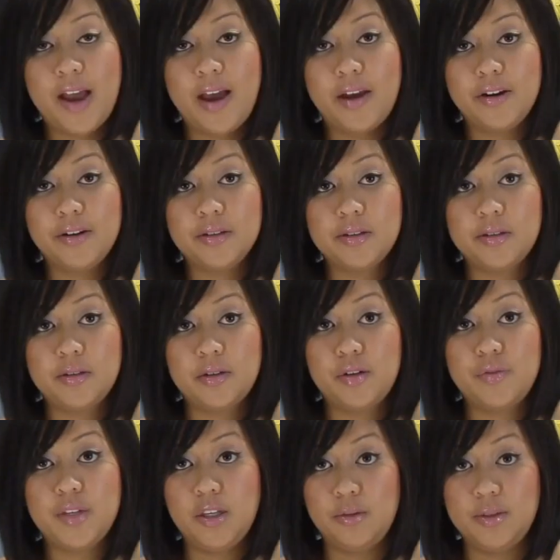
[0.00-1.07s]
patterns to sort
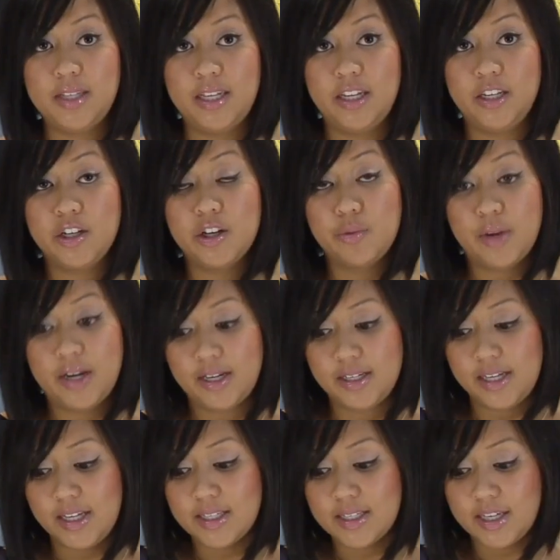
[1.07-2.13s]
of use in your wedding day